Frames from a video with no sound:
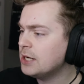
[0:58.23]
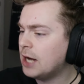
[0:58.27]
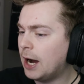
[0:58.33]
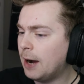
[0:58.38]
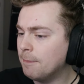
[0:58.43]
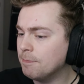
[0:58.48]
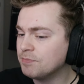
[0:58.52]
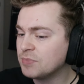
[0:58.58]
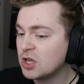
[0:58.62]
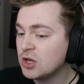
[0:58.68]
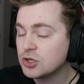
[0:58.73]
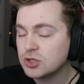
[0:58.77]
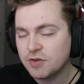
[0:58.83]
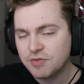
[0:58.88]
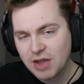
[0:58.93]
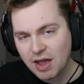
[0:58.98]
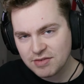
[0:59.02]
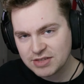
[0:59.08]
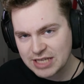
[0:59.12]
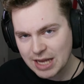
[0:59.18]
So if
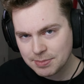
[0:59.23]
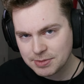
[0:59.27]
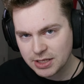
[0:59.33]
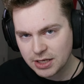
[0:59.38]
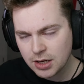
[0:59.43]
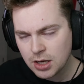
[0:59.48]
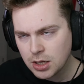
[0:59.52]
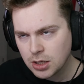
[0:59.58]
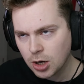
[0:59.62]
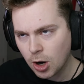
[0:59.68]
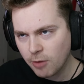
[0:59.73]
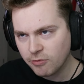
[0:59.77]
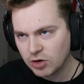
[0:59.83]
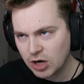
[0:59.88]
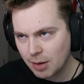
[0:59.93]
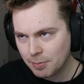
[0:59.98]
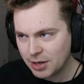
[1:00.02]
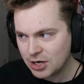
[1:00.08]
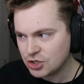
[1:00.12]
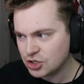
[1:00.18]
you haven't tapped in over
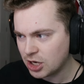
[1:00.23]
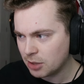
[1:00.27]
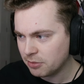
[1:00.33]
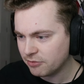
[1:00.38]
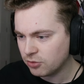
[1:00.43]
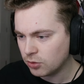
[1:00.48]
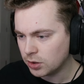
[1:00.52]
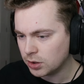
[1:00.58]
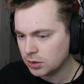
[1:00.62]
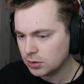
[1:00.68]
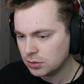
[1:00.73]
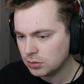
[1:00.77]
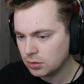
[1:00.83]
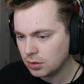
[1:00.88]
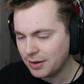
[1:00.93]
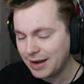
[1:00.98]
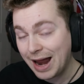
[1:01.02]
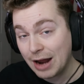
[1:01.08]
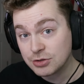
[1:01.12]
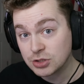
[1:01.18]
on Patreon before,
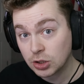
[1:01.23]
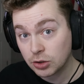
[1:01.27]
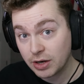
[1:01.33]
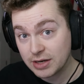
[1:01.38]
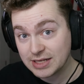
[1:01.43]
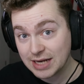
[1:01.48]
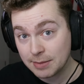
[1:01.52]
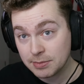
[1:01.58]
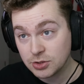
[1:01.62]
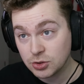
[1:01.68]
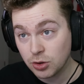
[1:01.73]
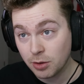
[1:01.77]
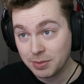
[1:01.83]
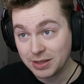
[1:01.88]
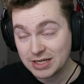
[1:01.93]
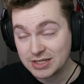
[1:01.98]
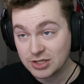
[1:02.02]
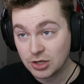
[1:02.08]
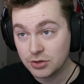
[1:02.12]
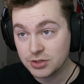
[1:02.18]
now's a great time to do it
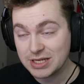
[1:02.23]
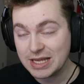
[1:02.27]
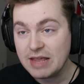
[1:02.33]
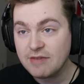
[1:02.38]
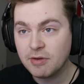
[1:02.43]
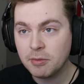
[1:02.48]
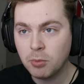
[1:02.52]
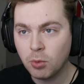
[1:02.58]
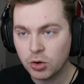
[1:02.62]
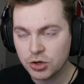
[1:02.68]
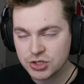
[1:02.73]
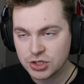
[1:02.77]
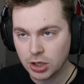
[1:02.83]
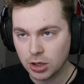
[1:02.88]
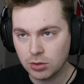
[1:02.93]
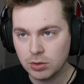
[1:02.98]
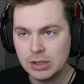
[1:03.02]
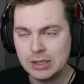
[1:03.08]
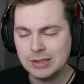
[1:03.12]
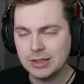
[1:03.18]
because there's even more
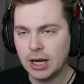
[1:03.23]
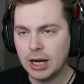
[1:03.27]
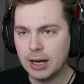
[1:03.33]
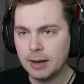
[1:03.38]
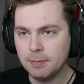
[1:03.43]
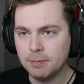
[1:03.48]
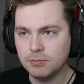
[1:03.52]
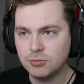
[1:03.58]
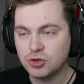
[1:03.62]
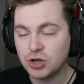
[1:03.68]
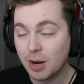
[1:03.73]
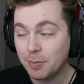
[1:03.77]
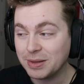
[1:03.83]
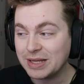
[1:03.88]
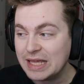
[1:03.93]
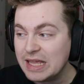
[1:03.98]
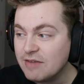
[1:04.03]
so, dropping